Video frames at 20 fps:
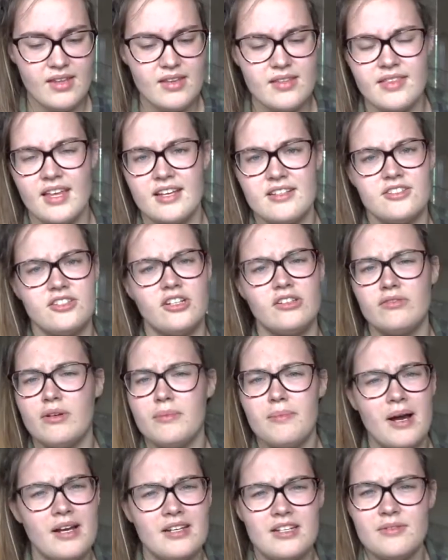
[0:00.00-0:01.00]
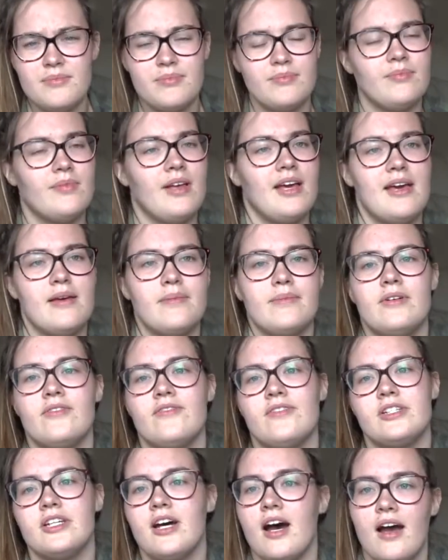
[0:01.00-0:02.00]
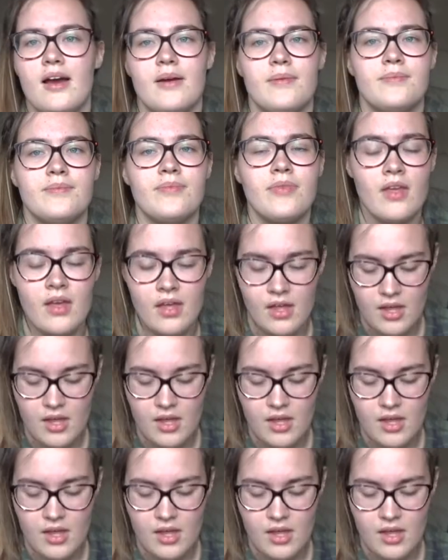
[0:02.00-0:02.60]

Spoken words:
that song reminded him of a time